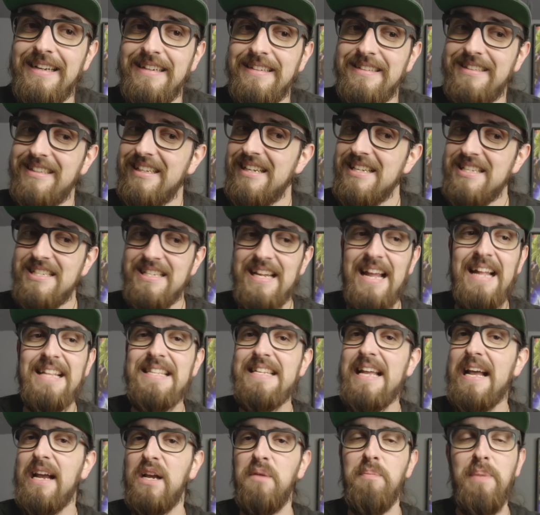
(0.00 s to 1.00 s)
this
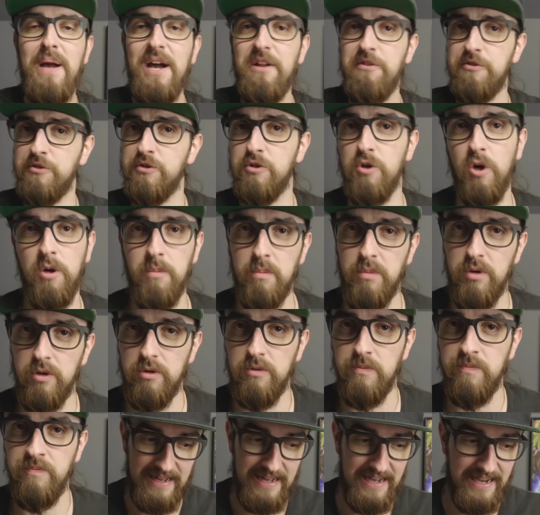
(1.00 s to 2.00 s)
attack pattern combo.